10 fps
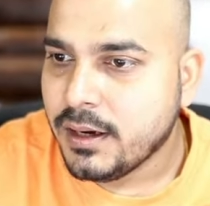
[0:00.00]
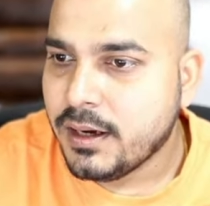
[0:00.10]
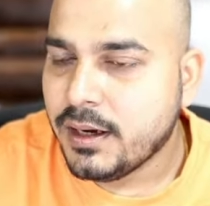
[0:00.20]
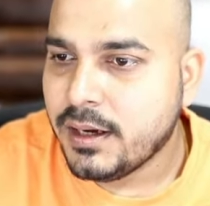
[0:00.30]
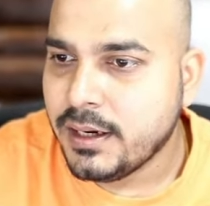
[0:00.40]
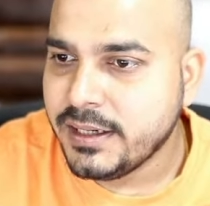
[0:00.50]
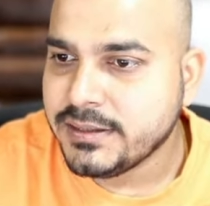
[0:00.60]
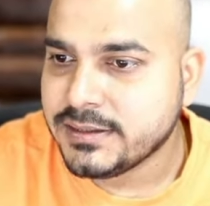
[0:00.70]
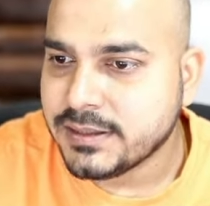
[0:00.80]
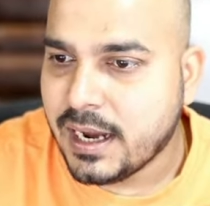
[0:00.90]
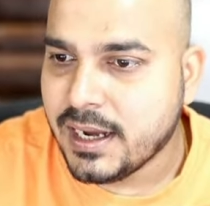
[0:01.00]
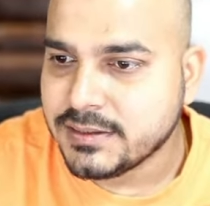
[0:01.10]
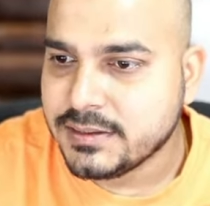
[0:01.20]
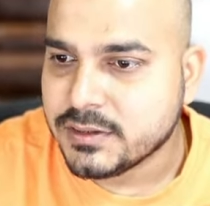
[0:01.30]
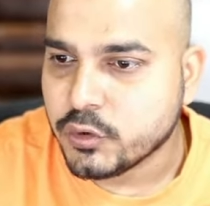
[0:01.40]
uh, let's
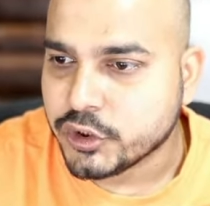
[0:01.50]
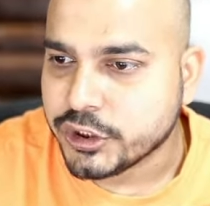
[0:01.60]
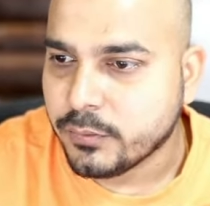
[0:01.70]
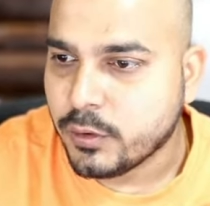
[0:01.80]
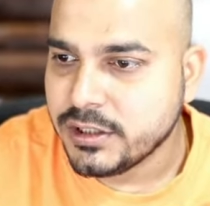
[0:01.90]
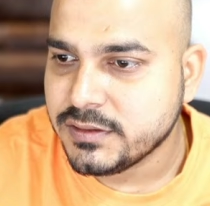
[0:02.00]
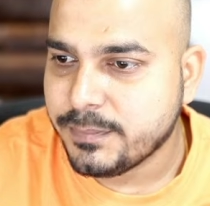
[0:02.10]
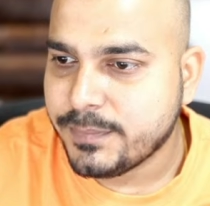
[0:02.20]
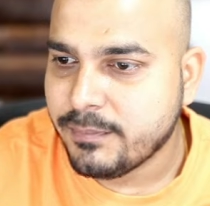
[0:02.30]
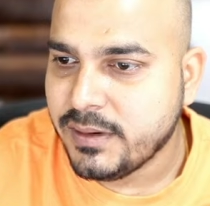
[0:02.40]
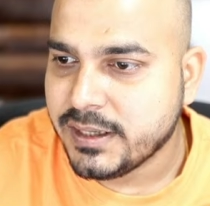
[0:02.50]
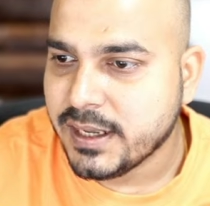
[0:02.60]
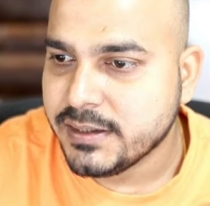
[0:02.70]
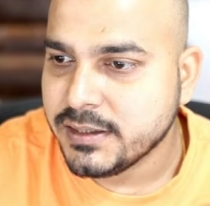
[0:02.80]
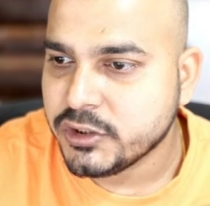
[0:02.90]
ask this question what is the public
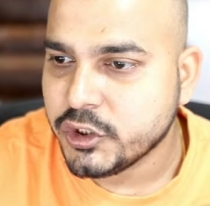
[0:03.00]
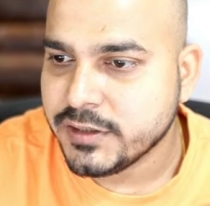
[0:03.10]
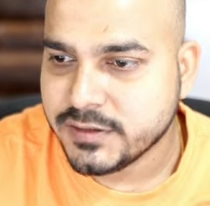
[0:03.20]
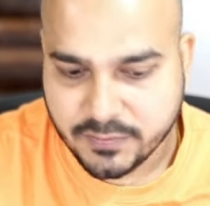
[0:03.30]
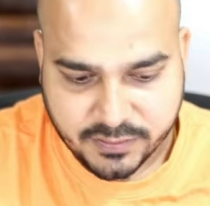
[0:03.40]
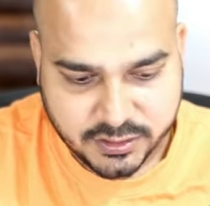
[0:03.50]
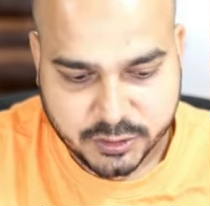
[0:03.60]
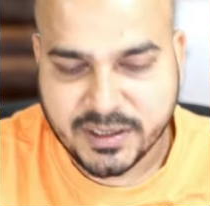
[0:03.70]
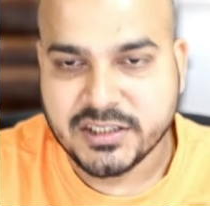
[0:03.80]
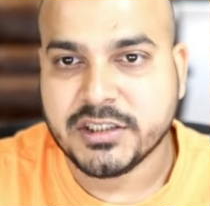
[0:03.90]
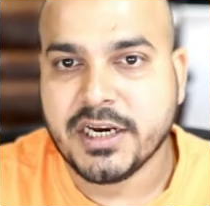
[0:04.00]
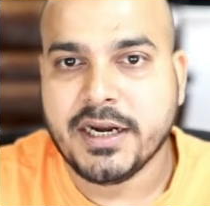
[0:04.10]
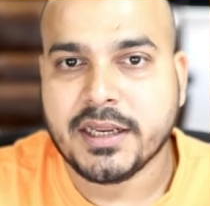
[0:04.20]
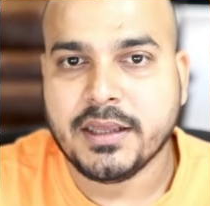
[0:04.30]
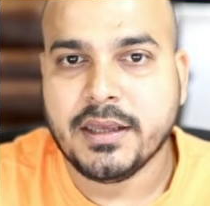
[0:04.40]
health insurance coverage by
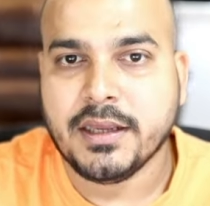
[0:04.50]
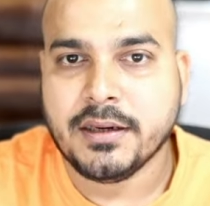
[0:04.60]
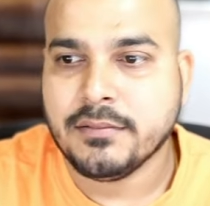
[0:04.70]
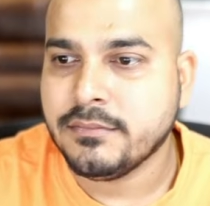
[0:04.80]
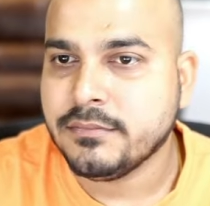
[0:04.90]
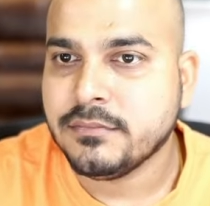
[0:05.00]
state in